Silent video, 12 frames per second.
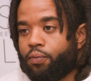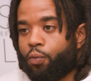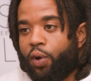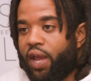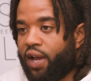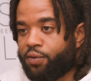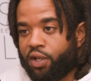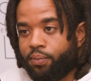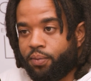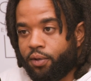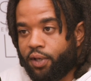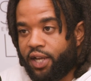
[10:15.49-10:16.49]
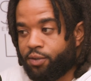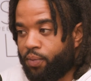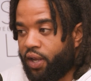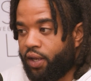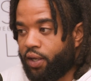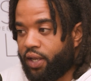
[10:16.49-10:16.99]
we have something that's
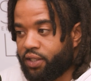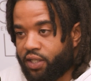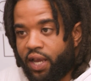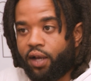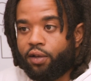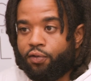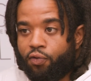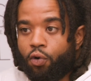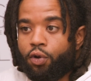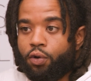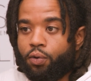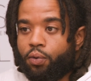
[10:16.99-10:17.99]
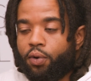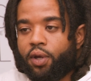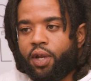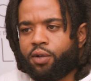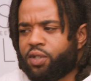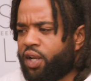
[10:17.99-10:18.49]
made exactly for you.
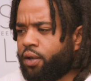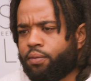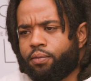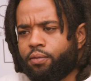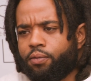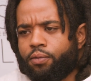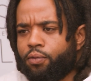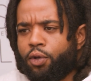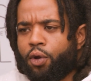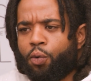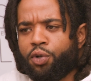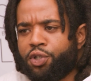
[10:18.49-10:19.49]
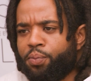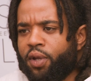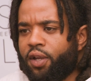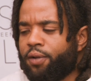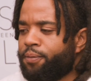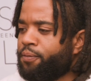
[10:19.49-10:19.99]
And I was like, what you
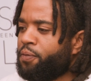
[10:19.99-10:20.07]
mean?